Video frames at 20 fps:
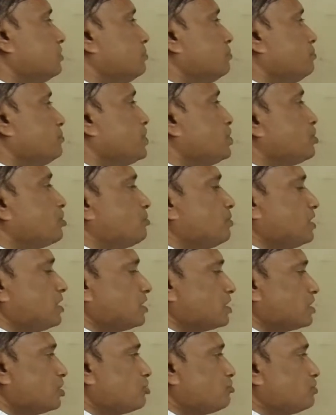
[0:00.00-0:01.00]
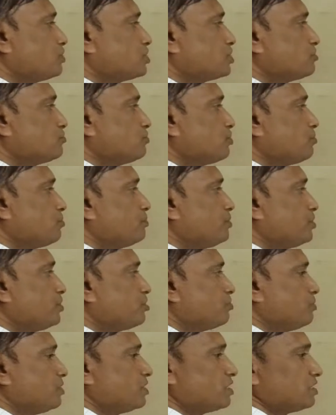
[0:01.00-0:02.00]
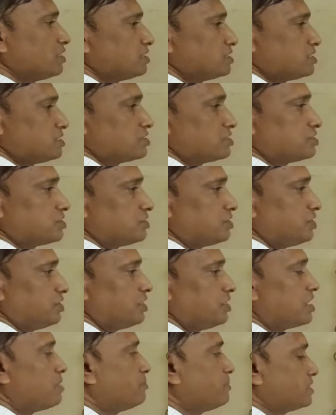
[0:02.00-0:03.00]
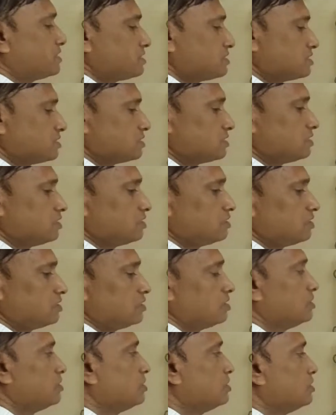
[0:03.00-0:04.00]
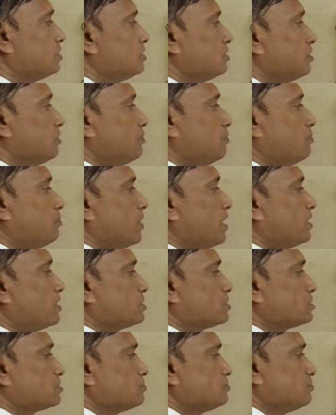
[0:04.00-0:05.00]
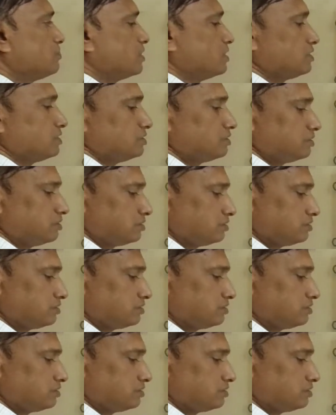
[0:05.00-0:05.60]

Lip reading: P orbital, contribution from P orbital, this is 3-dimensional, minus 1